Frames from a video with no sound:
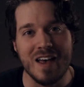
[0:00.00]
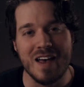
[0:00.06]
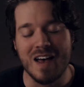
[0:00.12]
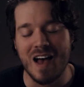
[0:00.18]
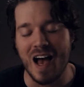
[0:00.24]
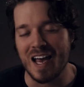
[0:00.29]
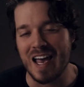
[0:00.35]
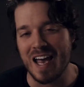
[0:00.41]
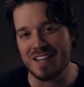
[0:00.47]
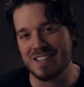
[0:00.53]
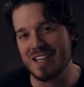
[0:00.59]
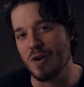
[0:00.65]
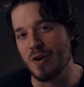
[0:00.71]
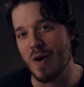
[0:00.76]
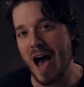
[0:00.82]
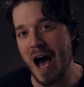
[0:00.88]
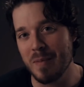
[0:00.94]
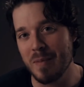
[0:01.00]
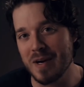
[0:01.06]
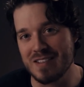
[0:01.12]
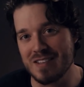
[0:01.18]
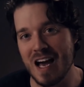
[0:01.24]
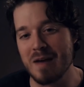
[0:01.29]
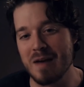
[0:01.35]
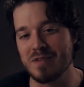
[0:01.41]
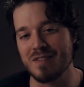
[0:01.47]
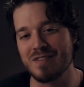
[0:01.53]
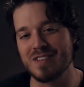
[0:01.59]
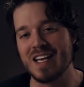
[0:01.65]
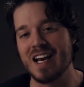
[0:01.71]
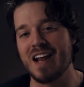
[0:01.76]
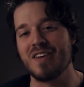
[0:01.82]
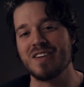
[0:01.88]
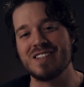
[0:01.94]
I can't tell you how many times I've
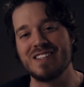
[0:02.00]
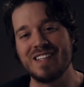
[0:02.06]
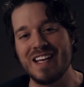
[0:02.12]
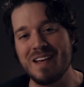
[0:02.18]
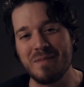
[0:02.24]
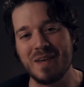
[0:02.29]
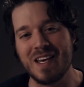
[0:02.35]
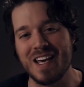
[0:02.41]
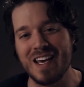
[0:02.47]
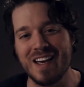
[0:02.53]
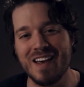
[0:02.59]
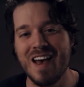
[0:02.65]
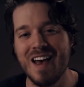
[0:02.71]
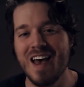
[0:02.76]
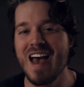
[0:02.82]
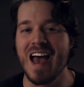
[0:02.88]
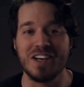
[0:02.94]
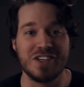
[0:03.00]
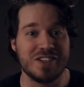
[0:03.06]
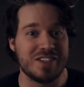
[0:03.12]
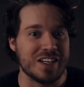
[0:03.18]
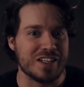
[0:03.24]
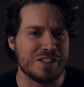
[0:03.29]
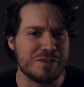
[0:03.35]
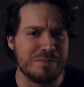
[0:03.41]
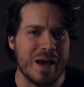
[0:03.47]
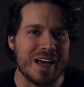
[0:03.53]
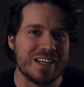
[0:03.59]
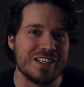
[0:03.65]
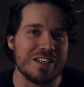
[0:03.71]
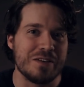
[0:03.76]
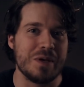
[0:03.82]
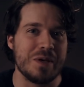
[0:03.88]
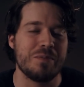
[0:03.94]
sent out a Steam key and just
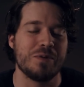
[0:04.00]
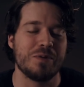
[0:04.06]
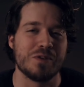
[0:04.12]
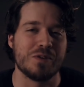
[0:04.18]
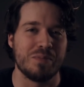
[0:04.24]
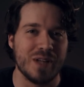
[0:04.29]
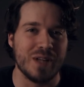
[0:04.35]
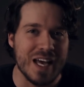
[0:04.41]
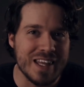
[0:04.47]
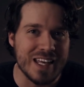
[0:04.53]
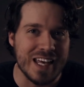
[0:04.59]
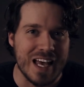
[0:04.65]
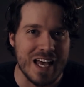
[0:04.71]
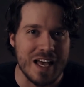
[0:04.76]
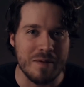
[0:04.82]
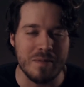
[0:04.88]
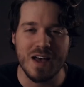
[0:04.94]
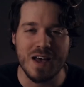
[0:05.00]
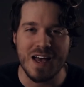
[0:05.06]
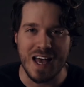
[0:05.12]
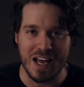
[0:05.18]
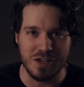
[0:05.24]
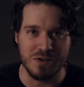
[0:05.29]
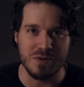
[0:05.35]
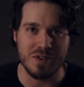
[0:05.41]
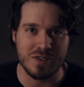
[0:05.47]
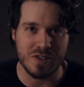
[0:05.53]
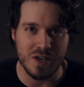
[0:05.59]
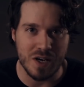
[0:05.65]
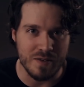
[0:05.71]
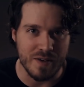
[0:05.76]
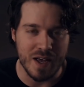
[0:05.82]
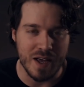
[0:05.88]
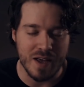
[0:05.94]
expected people to play the game and do the
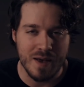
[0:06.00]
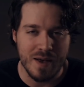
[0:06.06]
survey.